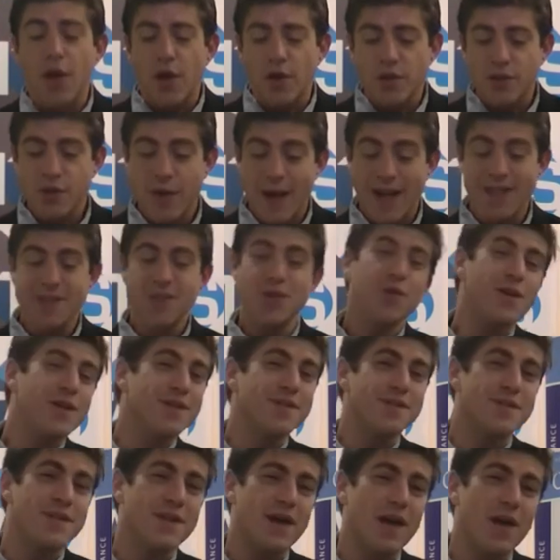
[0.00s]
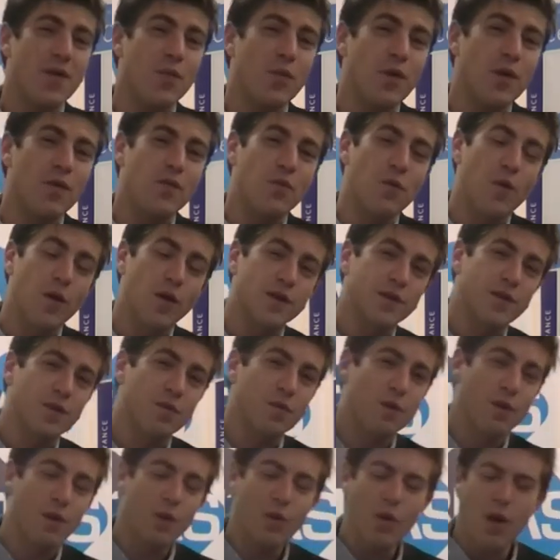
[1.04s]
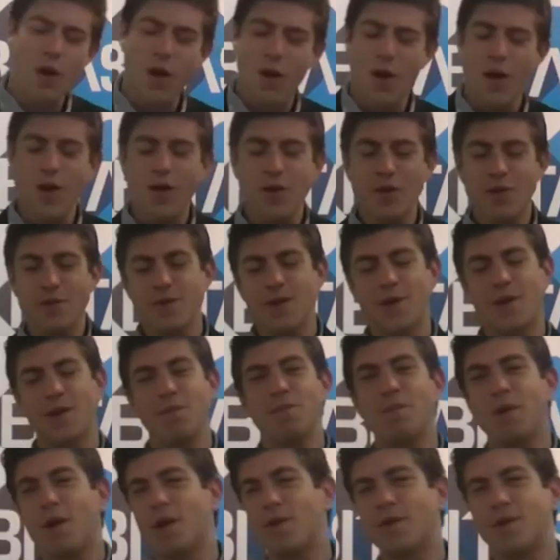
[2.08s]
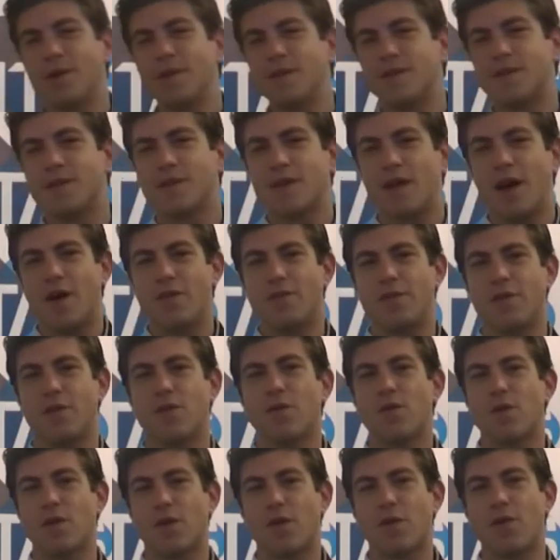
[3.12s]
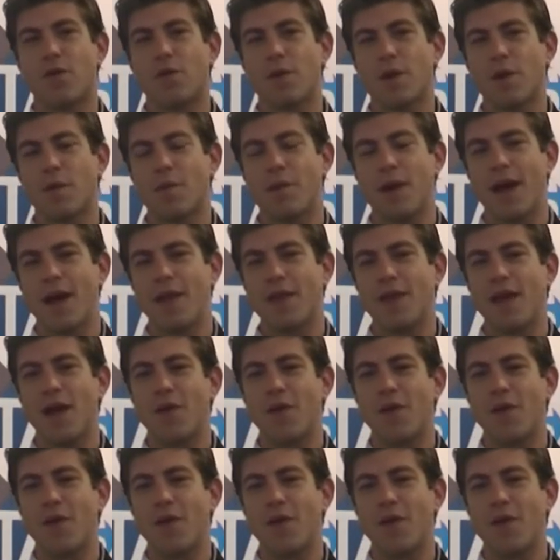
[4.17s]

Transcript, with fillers: So as you can see, we've worked through all of the components of your career path,